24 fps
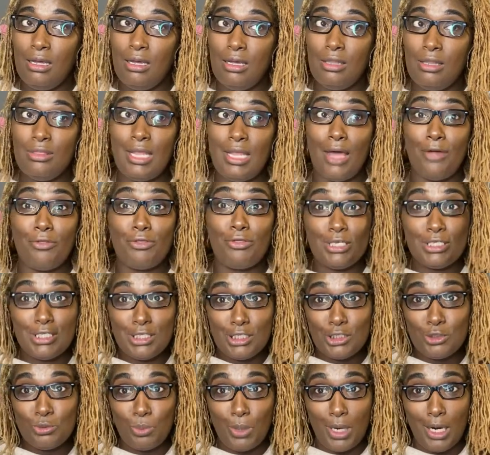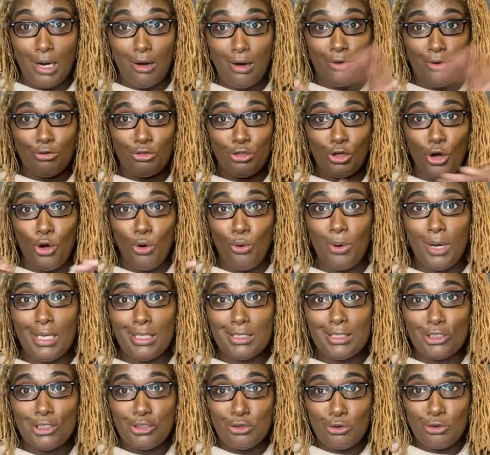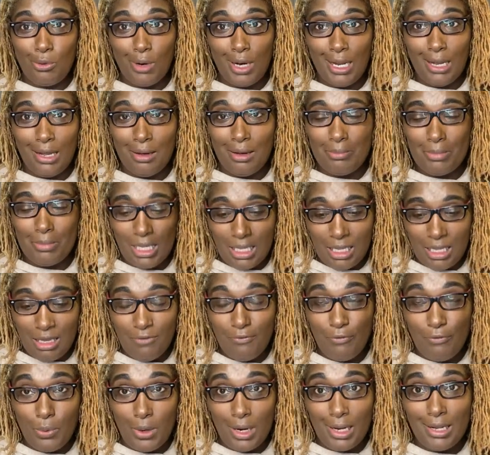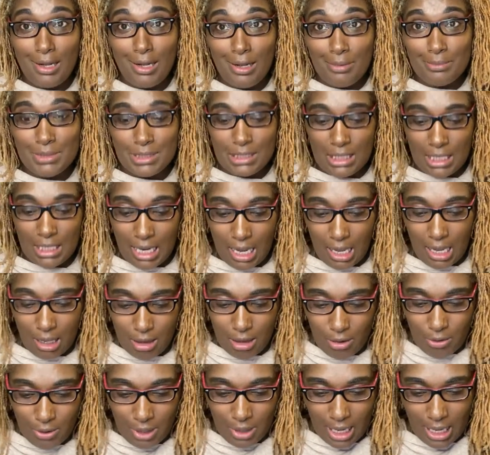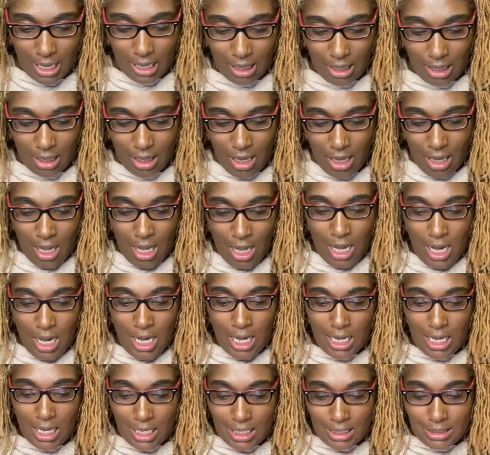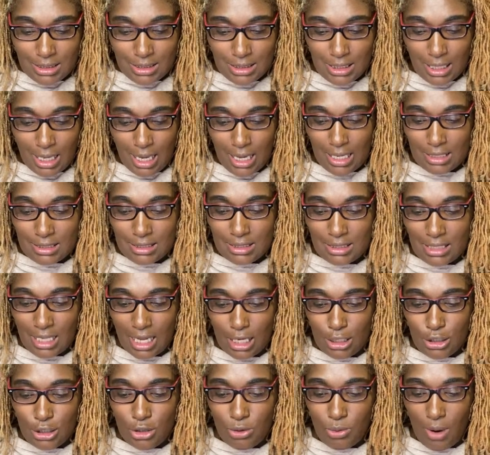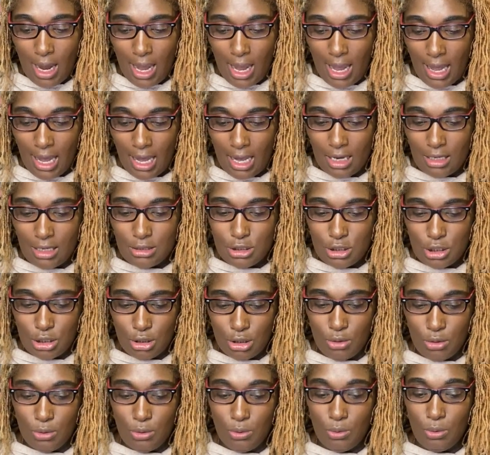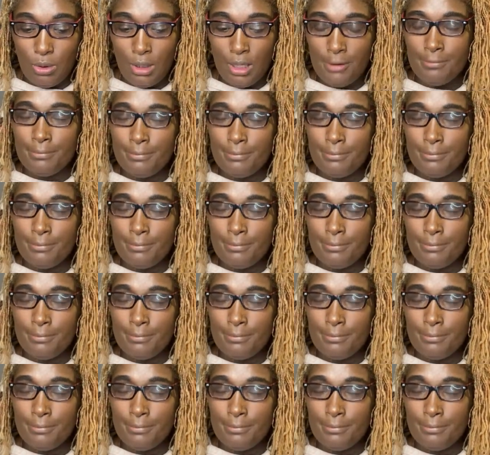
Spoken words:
now this is where the whole Instagram giveaway comes in at, okay? It says that you had to